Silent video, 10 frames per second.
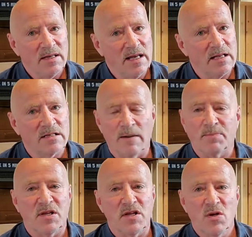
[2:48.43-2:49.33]
it's up
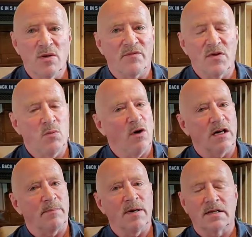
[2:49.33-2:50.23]
to you if you want
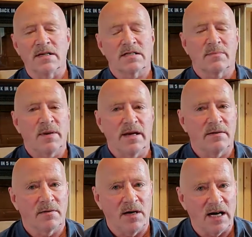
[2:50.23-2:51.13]
to participate
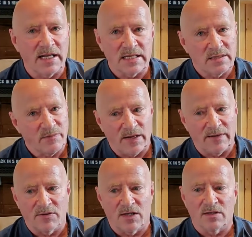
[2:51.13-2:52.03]
or not. It's
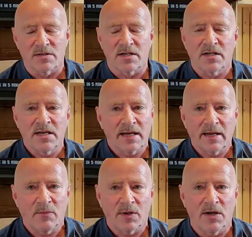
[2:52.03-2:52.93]
$5 a
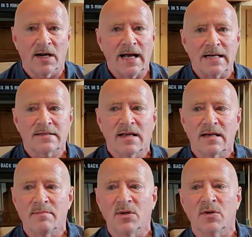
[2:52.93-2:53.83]
ticket. We're not asking a
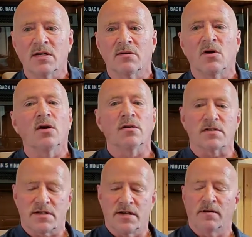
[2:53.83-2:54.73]
million
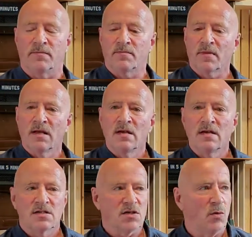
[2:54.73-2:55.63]
dollars here.
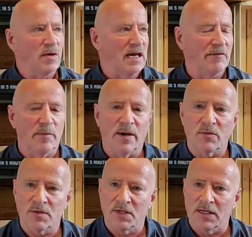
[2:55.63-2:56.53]
So we have
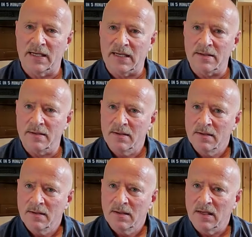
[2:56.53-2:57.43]
about nine
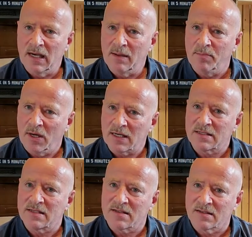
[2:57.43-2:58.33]
uh,
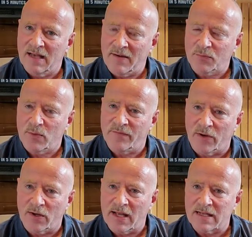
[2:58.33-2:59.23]
boxes left. We've
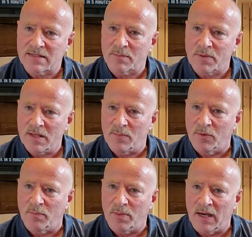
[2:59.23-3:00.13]
already had some
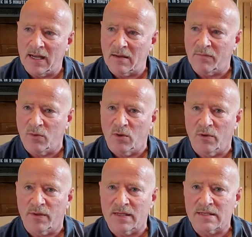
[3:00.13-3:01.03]
people buying for
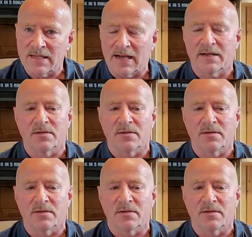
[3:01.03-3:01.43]
the second